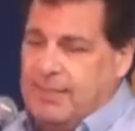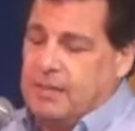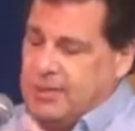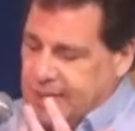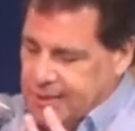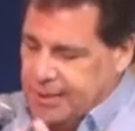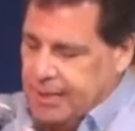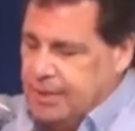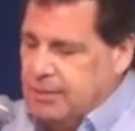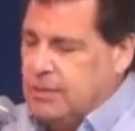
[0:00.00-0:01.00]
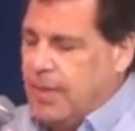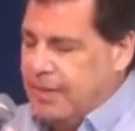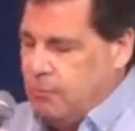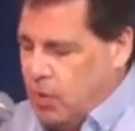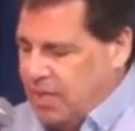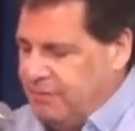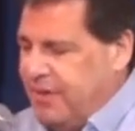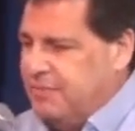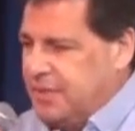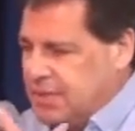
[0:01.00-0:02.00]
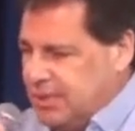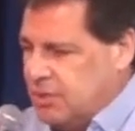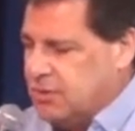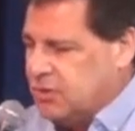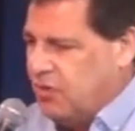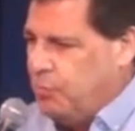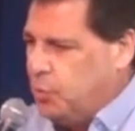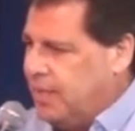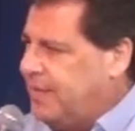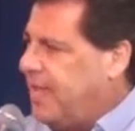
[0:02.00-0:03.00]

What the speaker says: I'm now 60, you know, so I qualify for the senior softball league.